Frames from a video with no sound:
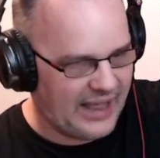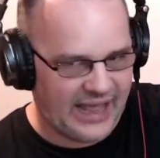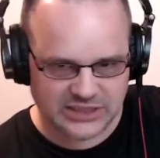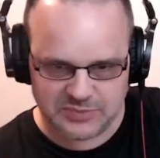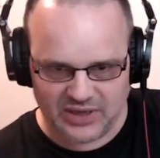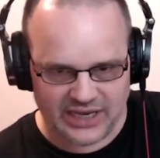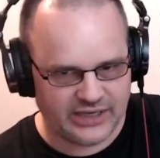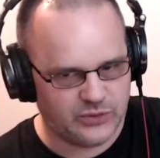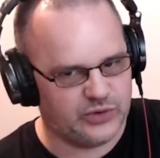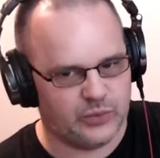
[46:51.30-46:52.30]
as
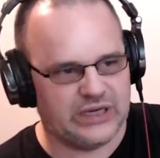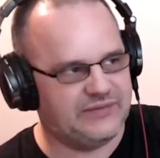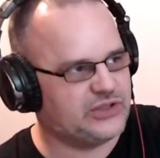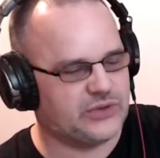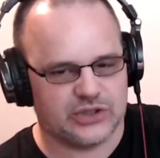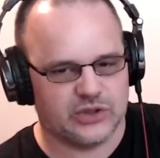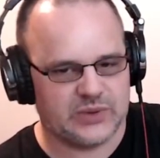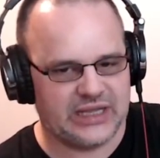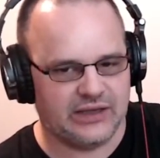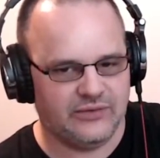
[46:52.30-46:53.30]
planned with whatever stretch
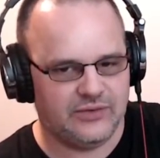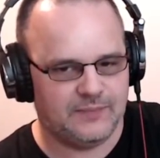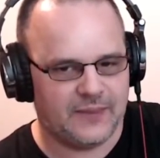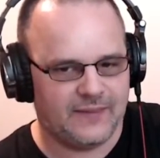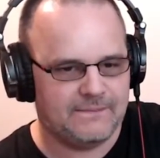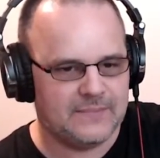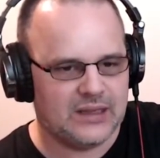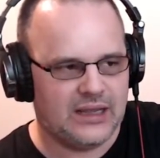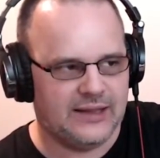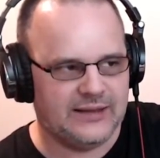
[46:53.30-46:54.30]
goals we have.
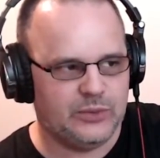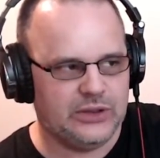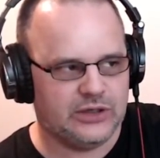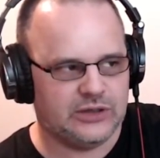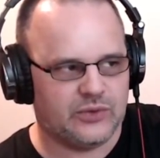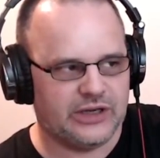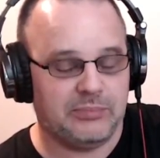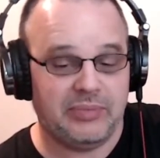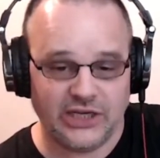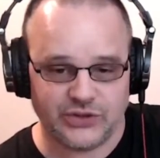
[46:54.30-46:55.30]
And then we look at running
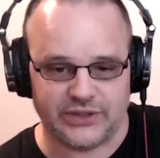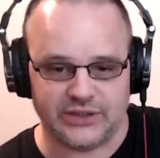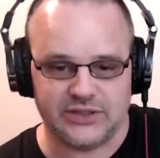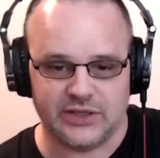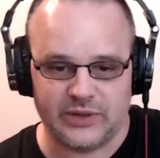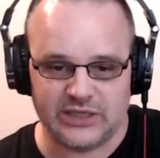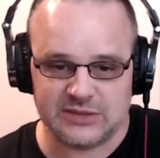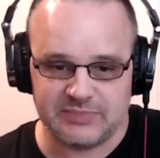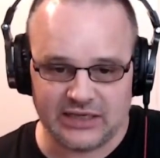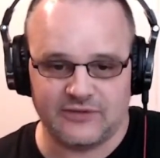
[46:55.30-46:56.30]
a Patreon so that we can
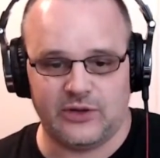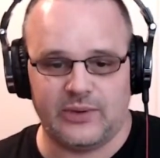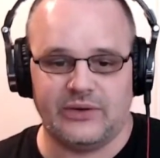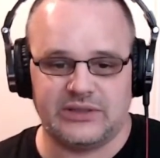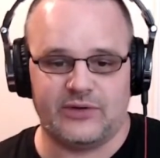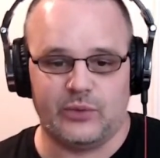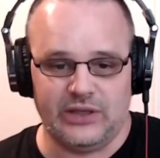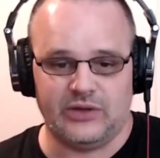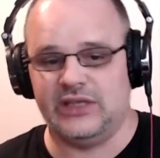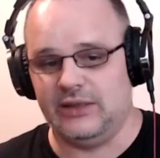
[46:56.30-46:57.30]
spend a few hours every
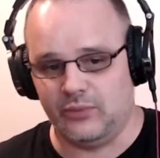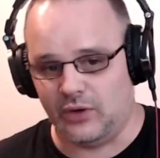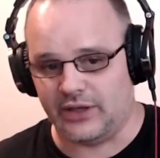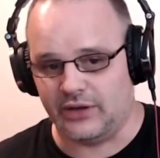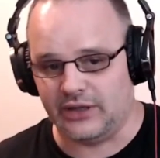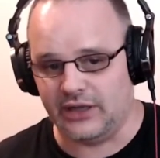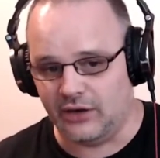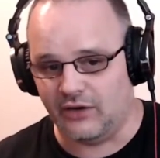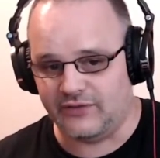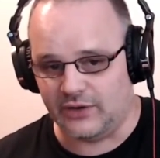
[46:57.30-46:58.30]
week, keep working on it,
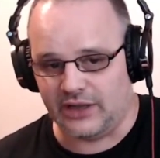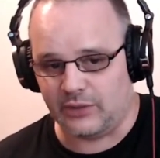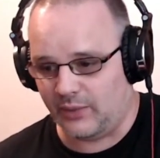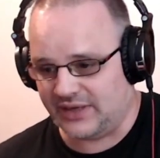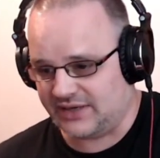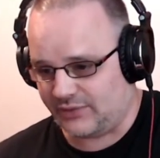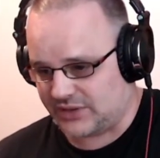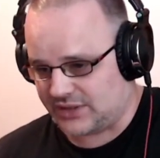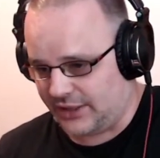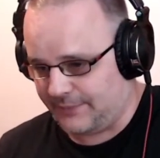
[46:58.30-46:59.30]
and not feel like we're wasting
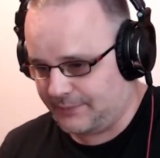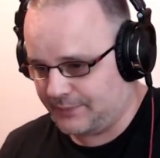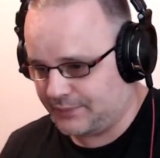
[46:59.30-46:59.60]
everyone's time.